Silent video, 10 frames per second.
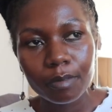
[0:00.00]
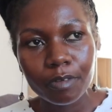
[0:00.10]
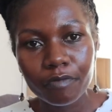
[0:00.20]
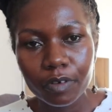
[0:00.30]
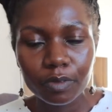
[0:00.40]

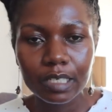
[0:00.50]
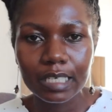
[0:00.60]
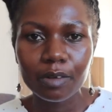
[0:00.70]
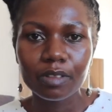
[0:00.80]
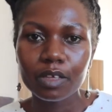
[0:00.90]
before you
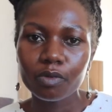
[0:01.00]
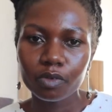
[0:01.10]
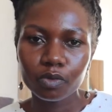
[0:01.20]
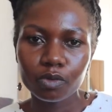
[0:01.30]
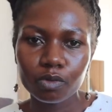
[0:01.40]
decide whether you
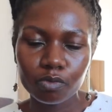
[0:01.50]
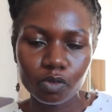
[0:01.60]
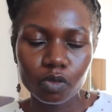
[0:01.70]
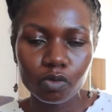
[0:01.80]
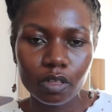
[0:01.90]
want to
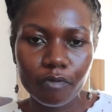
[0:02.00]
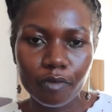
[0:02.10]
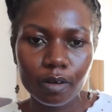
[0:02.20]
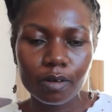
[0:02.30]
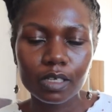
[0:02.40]
do the
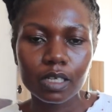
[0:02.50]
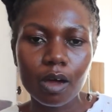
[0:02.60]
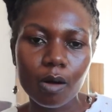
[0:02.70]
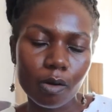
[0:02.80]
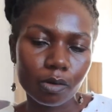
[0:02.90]
faux locks
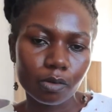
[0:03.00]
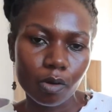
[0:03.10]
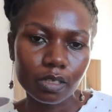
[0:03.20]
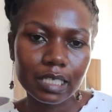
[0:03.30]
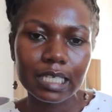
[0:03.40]
or
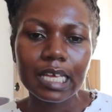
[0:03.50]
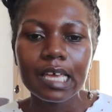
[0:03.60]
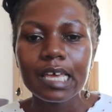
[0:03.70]
not.